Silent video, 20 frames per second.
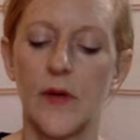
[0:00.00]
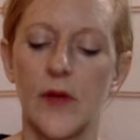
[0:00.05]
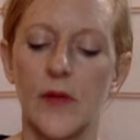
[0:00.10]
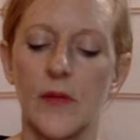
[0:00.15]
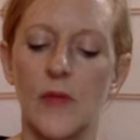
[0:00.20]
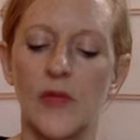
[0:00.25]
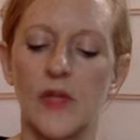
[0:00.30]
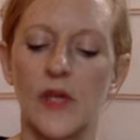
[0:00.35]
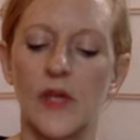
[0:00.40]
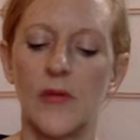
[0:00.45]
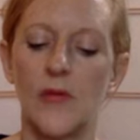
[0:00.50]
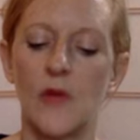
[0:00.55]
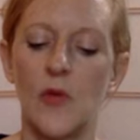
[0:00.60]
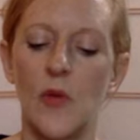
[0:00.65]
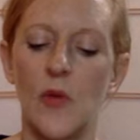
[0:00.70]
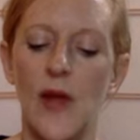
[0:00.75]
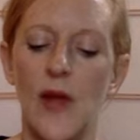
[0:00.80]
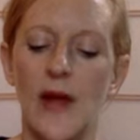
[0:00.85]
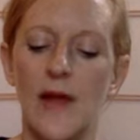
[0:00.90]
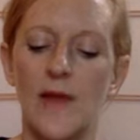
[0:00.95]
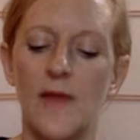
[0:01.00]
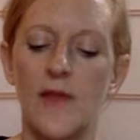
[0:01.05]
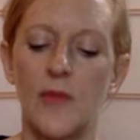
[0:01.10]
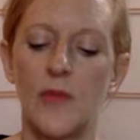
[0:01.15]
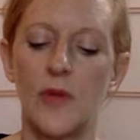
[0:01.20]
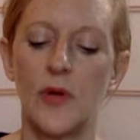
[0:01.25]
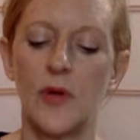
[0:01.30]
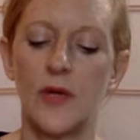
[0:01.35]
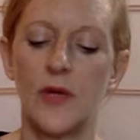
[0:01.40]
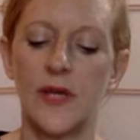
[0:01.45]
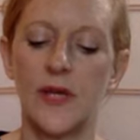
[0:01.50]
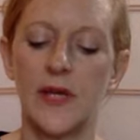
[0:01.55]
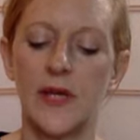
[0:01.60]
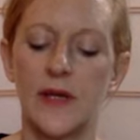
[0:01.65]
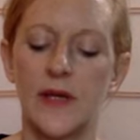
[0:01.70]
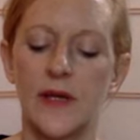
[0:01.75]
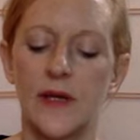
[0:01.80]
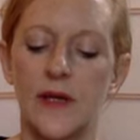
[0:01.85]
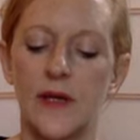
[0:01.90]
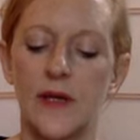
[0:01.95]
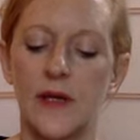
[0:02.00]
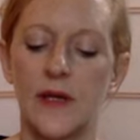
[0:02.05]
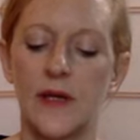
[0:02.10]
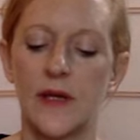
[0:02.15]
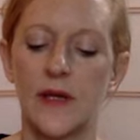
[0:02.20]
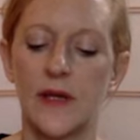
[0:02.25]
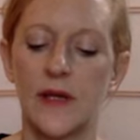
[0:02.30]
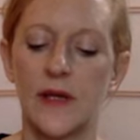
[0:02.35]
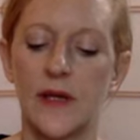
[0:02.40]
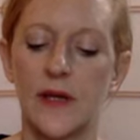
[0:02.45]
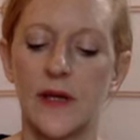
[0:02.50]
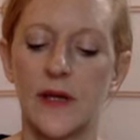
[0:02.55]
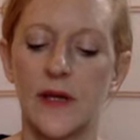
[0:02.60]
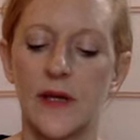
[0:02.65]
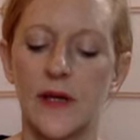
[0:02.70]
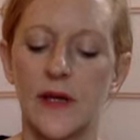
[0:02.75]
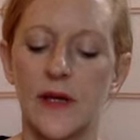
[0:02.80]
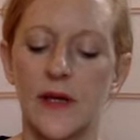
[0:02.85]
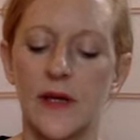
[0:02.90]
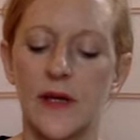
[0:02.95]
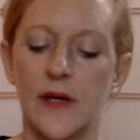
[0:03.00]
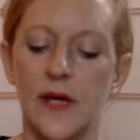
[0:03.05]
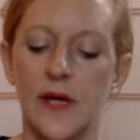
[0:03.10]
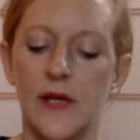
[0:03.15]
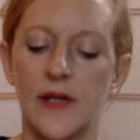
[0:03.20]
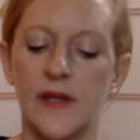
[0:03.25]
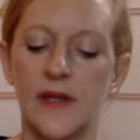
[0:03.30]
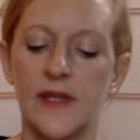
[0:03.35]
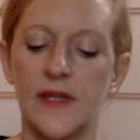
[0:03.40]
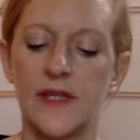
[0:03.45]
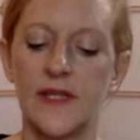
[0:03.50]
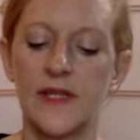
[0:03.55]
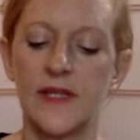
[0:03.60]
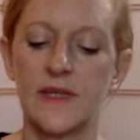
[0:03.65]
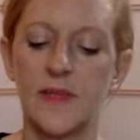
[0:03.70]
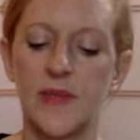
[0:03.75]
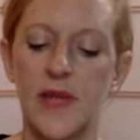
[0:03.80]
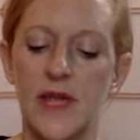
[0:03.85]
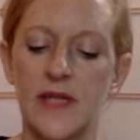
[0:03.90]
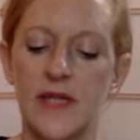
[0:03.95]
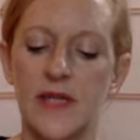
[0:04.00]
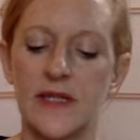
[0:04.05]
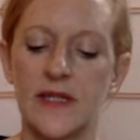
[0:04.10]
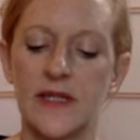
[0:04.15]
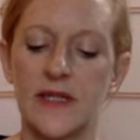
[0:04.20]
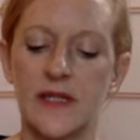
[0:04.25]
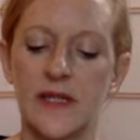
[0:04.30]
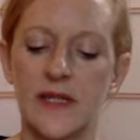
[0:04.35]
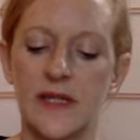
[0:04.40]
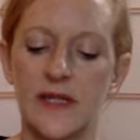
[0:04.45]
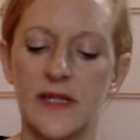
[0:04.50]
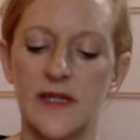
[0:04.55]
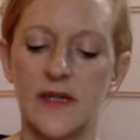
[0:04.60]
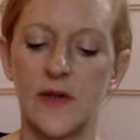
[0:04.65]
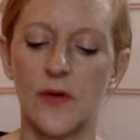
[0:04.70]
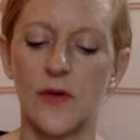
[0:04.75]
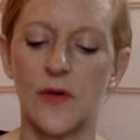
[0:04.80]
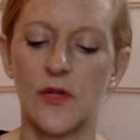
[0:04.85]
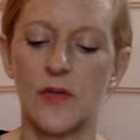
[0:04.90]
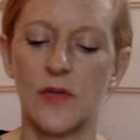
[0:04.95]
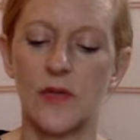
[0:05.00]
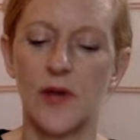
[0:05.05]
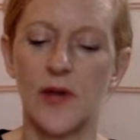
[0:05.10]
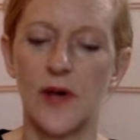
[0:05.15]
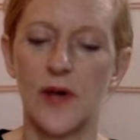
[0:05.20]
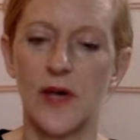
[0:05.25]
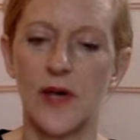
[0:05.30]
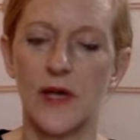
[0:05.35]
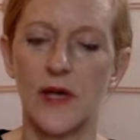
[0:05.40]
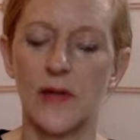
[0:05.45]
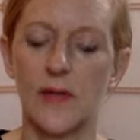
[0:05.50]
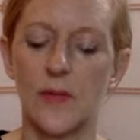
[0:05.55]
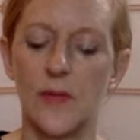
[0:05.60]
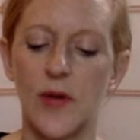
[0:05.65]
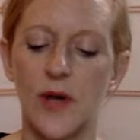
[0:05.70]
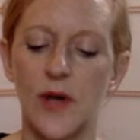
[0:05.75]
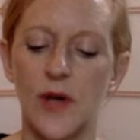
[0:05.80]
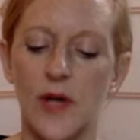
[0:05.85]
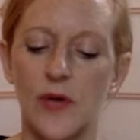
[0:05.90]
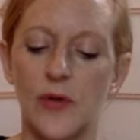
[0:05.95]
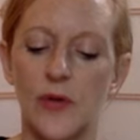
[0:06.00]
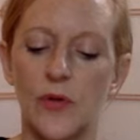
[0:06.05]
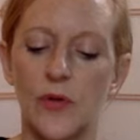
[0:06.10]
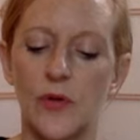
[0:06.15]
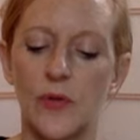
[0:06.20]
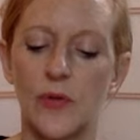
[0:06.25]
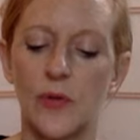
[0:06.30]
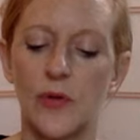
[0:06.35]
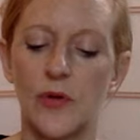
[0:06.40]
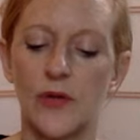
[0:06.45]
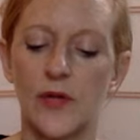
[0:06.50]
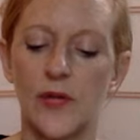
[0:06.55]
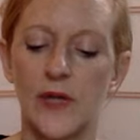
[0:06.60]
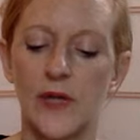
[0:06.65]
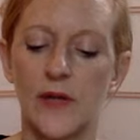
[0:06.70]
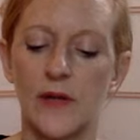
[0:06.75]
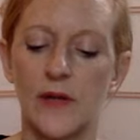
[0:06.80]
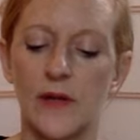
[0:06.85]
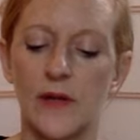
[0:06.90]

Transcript: Become aware of the body and this space that is occupied by your body.